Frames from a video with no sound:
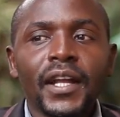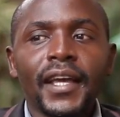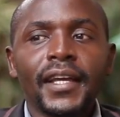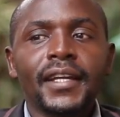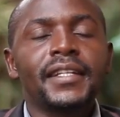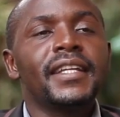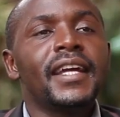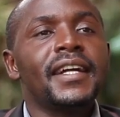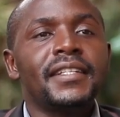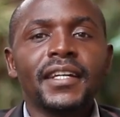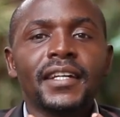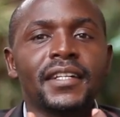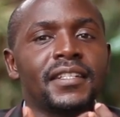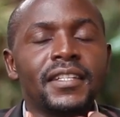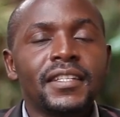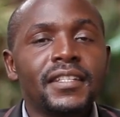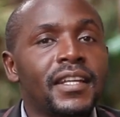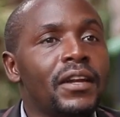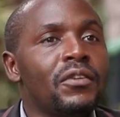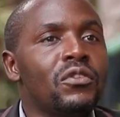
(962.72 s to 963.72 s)
like their
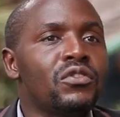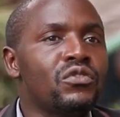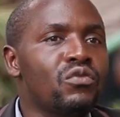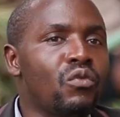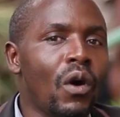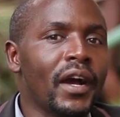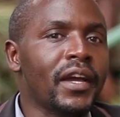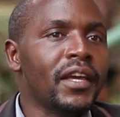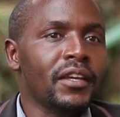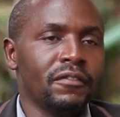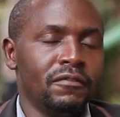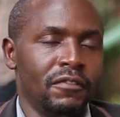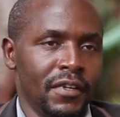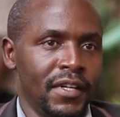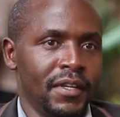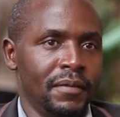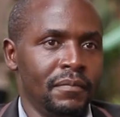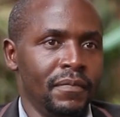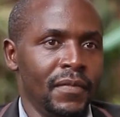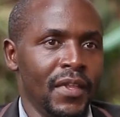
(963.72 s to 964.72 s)
taxes are not working for
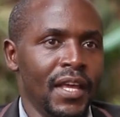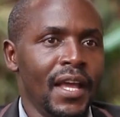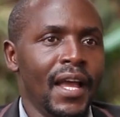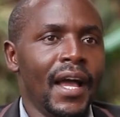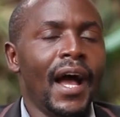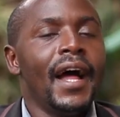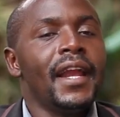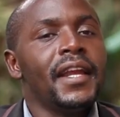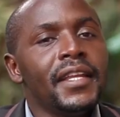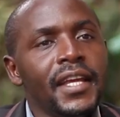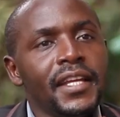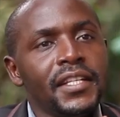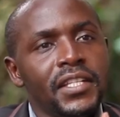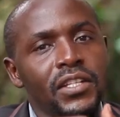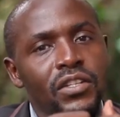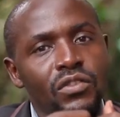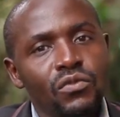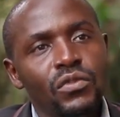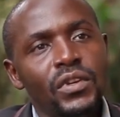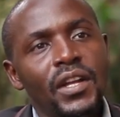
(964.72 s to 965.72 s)
them. And yet
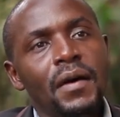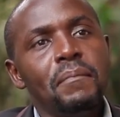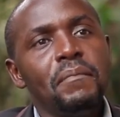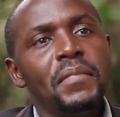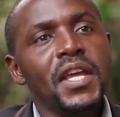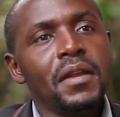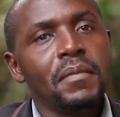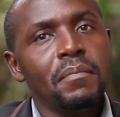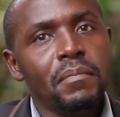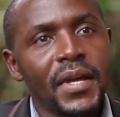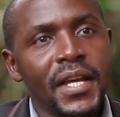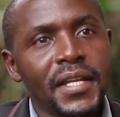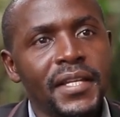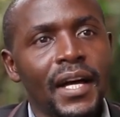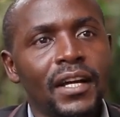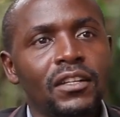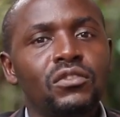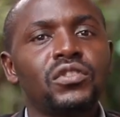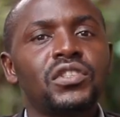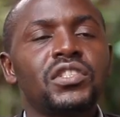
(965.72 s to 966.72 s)
it would have been
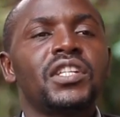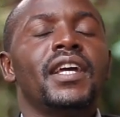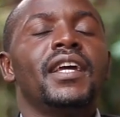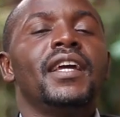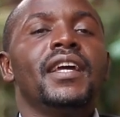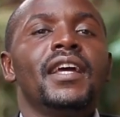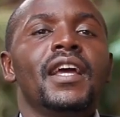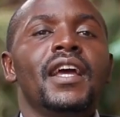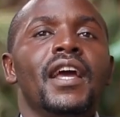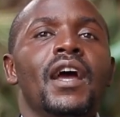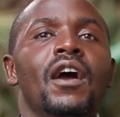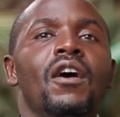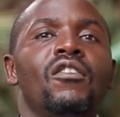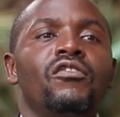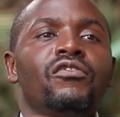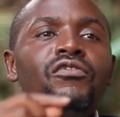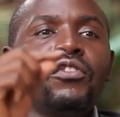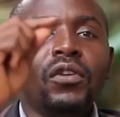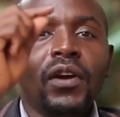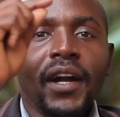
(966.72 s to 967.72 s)
better to say,
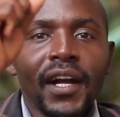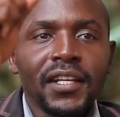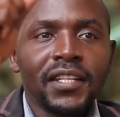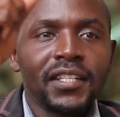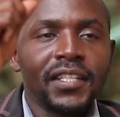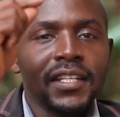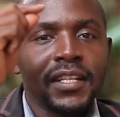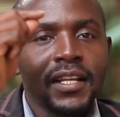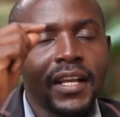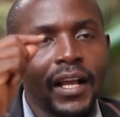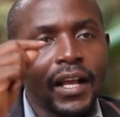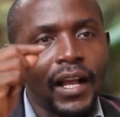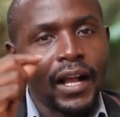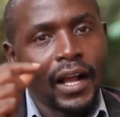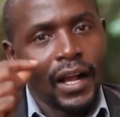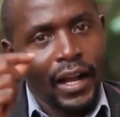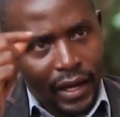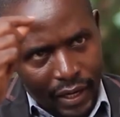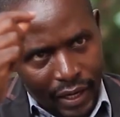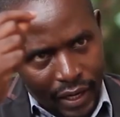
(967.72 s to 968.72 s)
for us in,
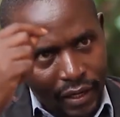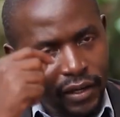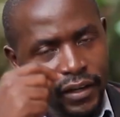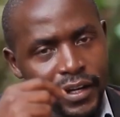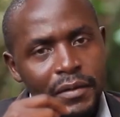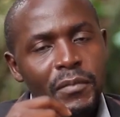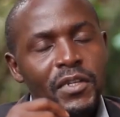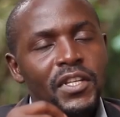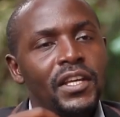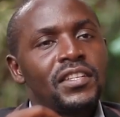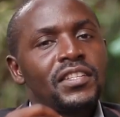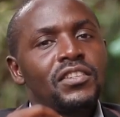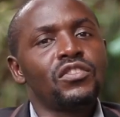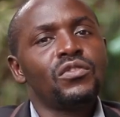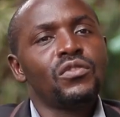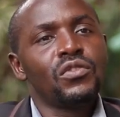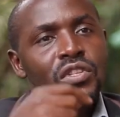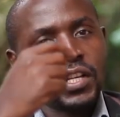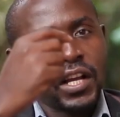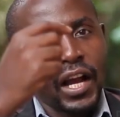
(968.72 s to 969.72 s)
let me just
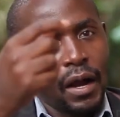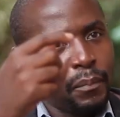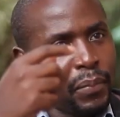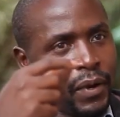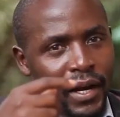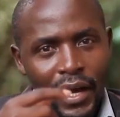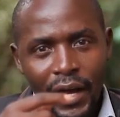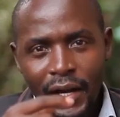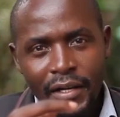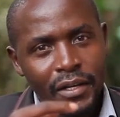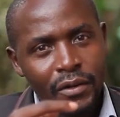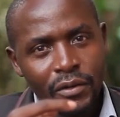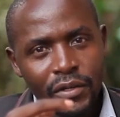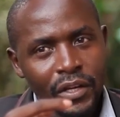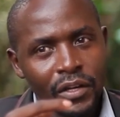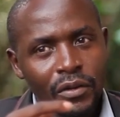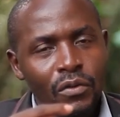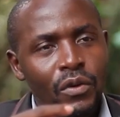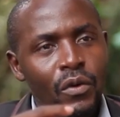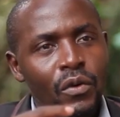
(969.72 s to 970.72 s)
use Kampala and
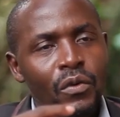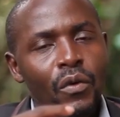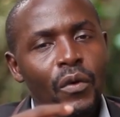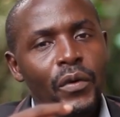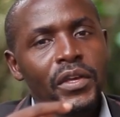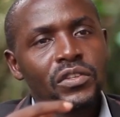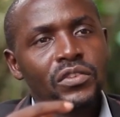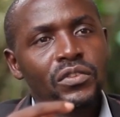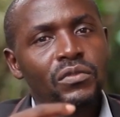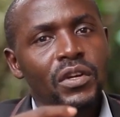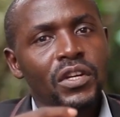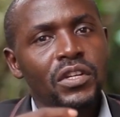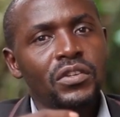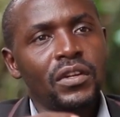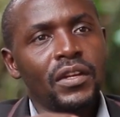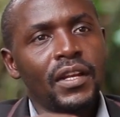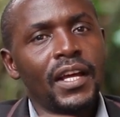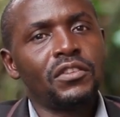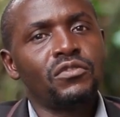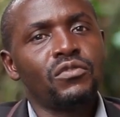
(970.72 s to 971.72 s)
the ongoing
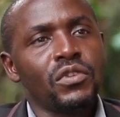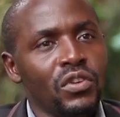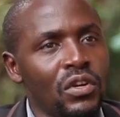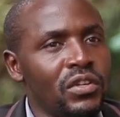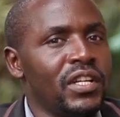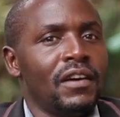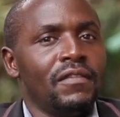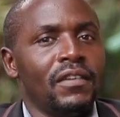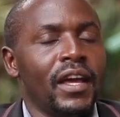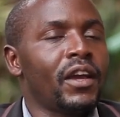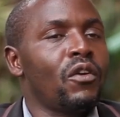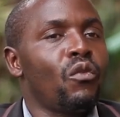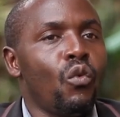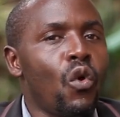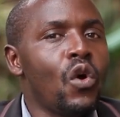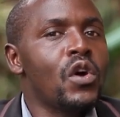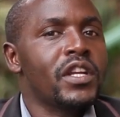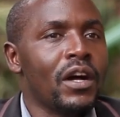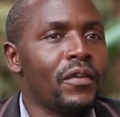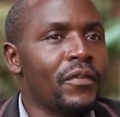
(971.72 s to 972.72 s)
situation, that we don't have like
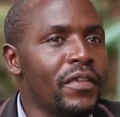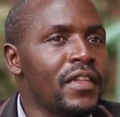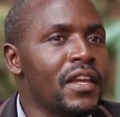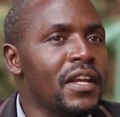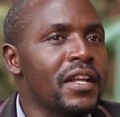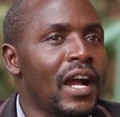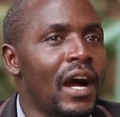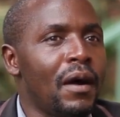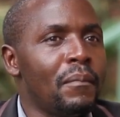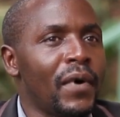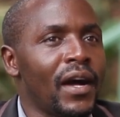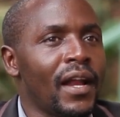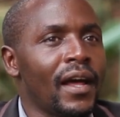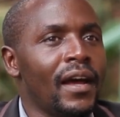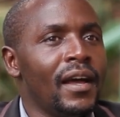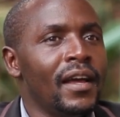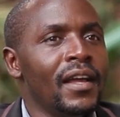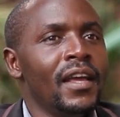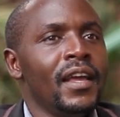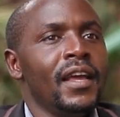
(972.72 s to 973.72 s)
water within
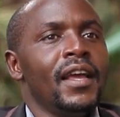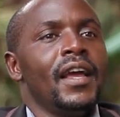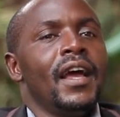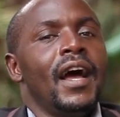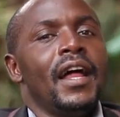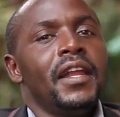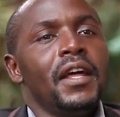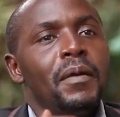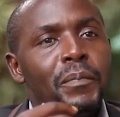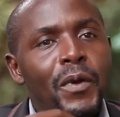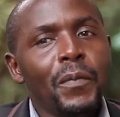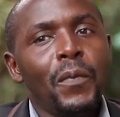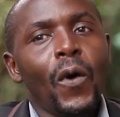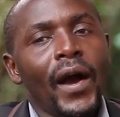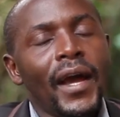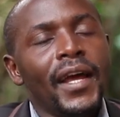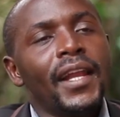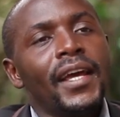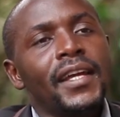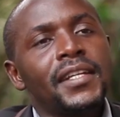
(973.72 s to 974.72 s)
Kampala. And the people
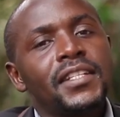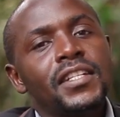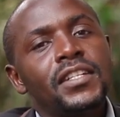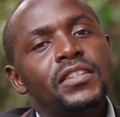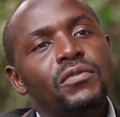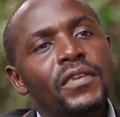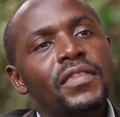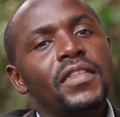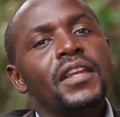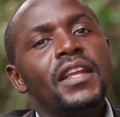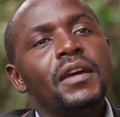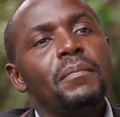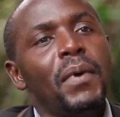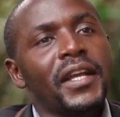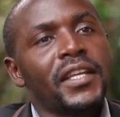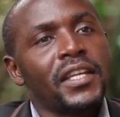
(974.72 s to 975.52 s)
highlight it within the